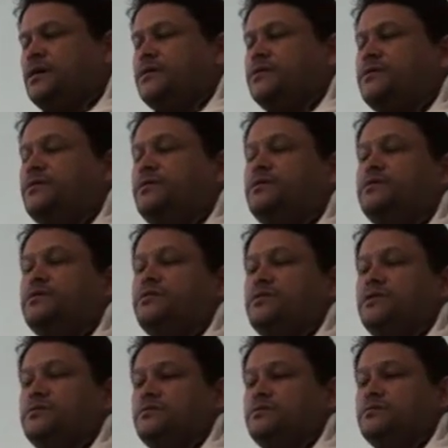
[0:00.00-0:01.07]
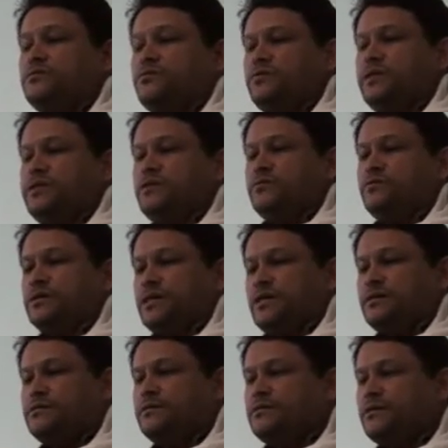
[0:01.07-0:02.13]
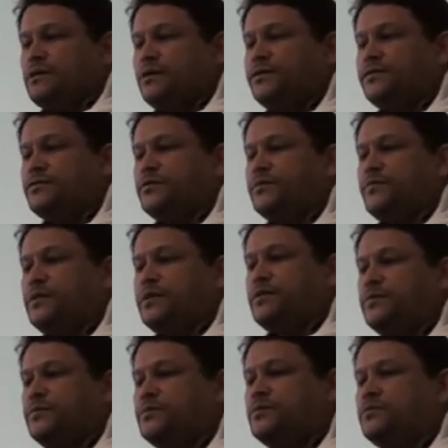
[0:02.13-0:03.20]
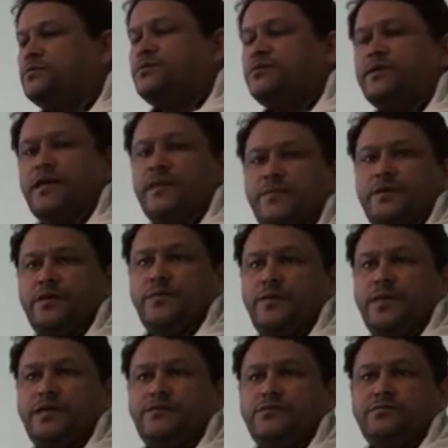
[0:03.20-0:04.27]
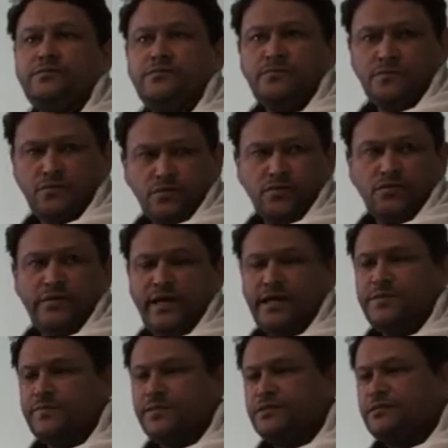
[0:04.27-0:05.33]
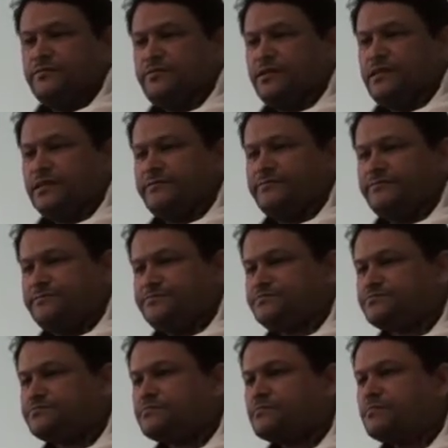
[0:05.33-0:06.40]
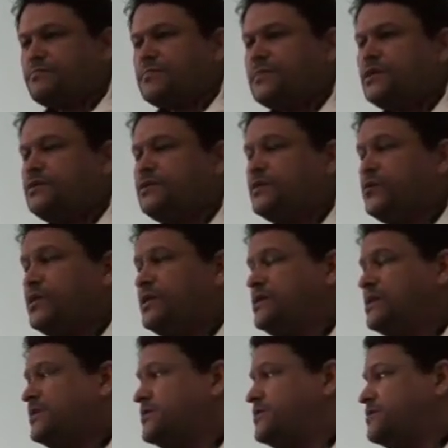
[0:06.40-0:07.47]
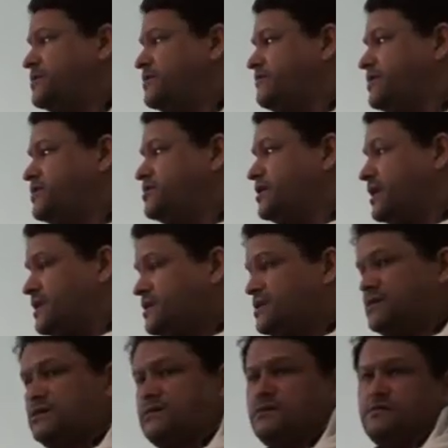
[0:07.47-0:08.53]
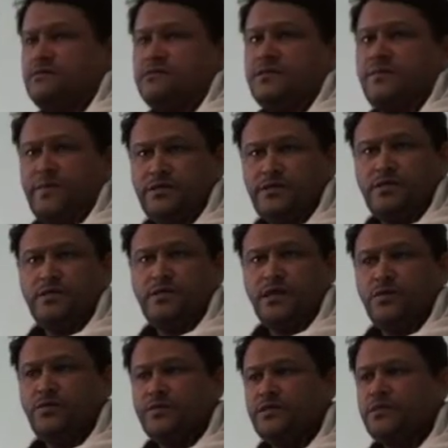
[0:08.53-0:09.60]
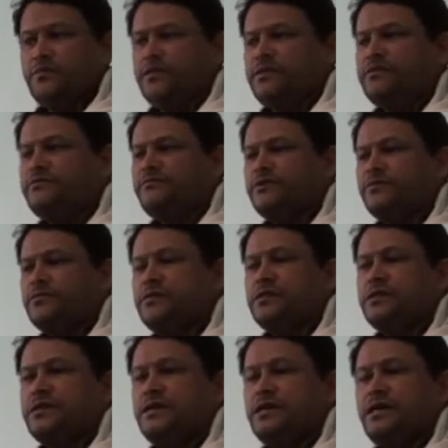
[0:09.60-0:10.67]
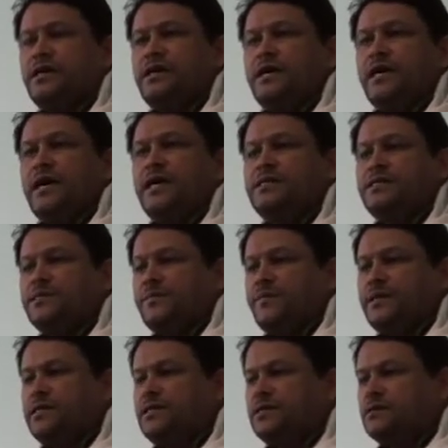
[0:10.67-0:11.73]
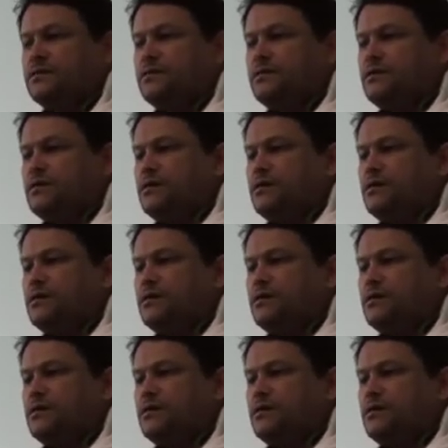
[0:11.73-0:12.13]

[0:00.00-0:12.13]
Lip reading: So it is a general rule in the Quran, so the principle also can be applied to all aspects of your life. So when it comes to giving charity, especially now within the month of Ramadan, and spending,